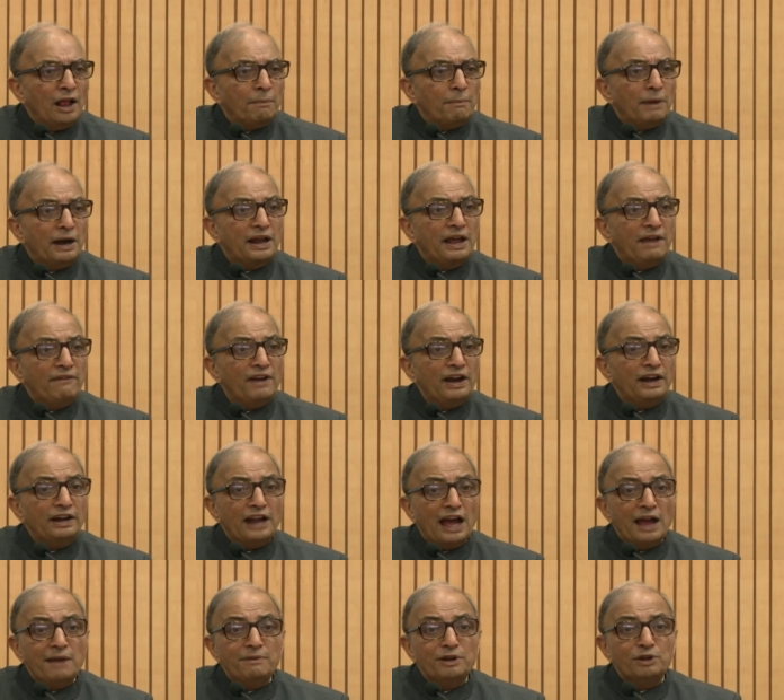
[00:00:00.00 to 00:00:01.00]
but giving
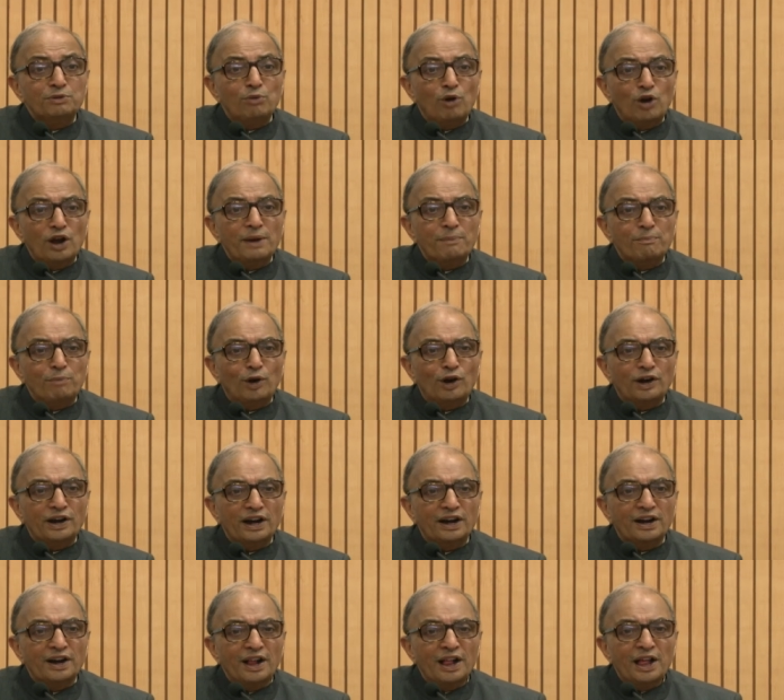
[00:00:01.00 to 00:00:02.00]
time is more
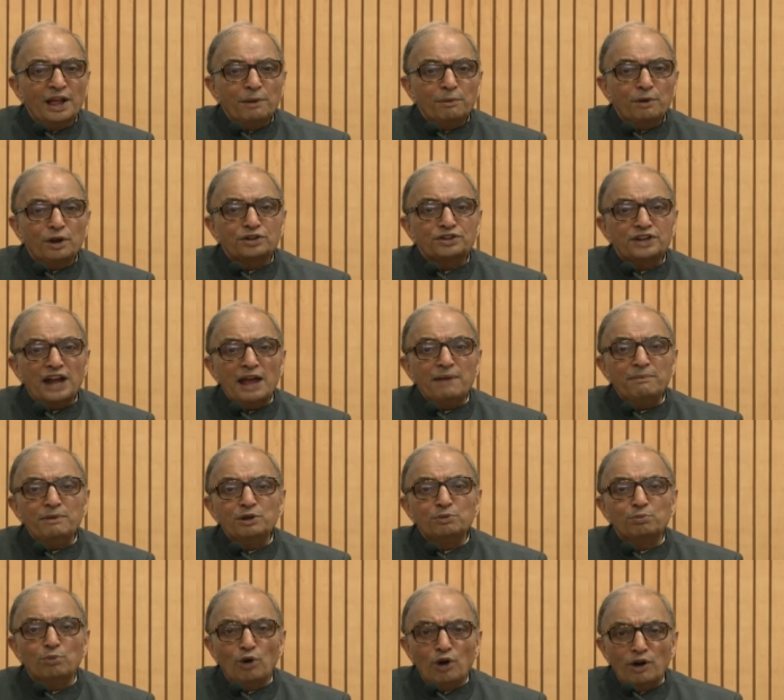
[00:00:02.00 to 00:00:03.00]
important because time
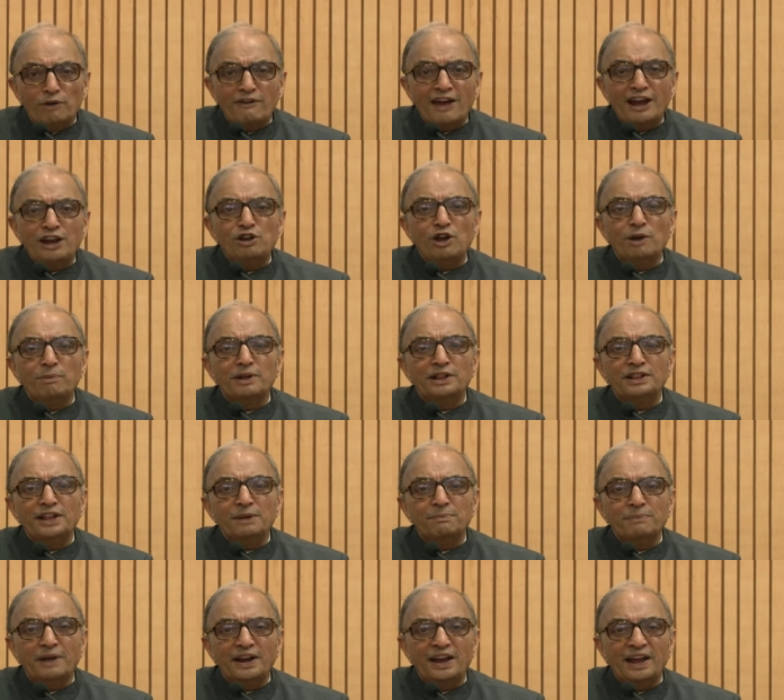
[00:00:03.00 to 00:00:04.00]
is more valuable
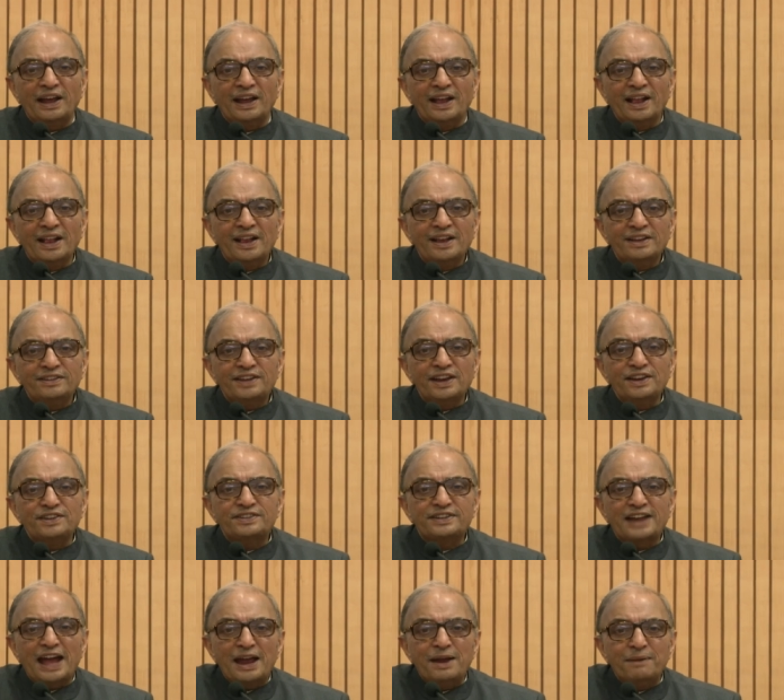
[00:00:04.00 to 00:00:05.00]
than money
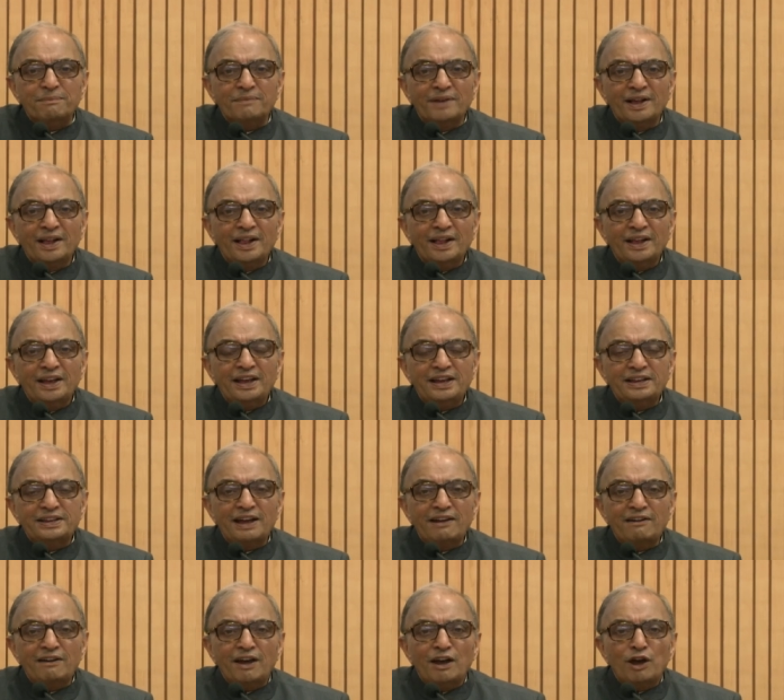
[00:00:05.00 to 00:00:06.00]
since time is
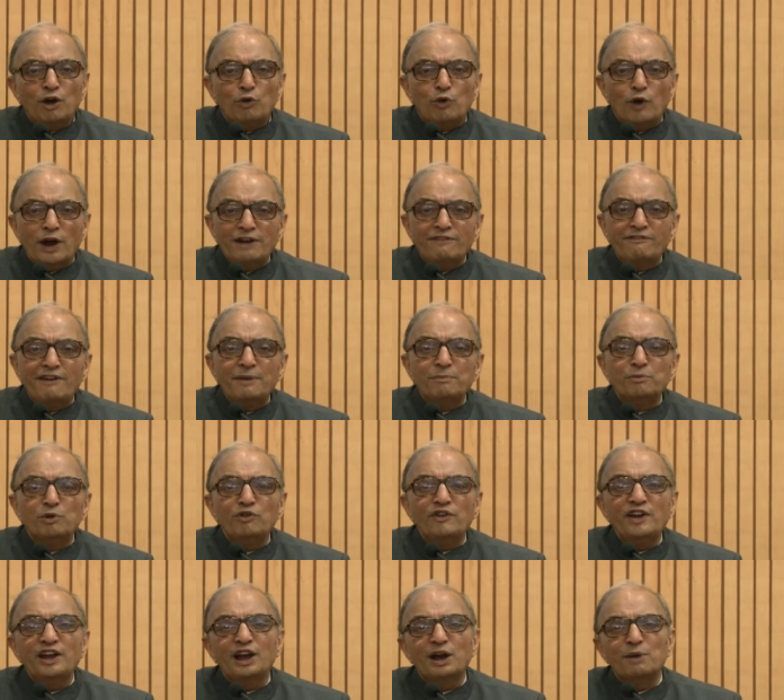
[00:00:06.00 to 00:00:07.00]
a one-way
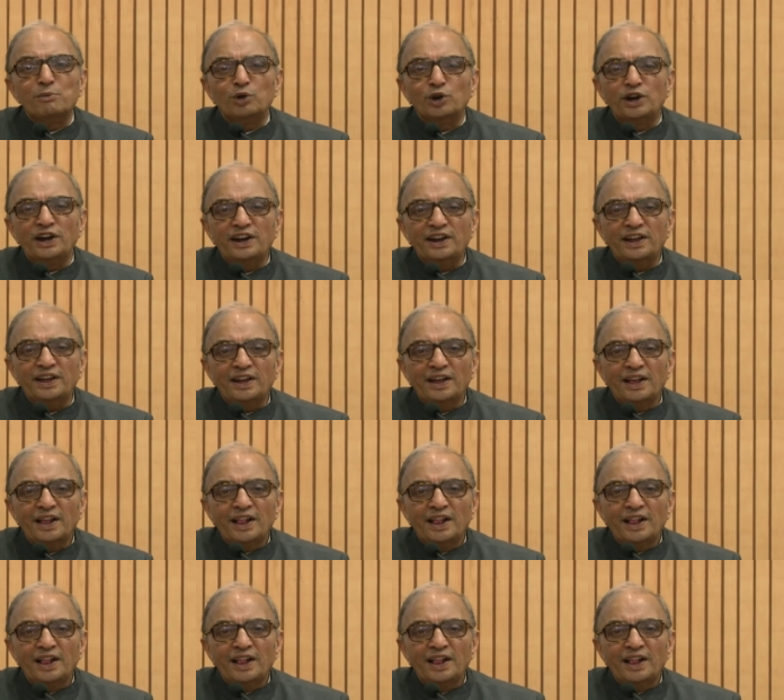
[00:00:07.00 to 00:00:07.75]
moving commodity.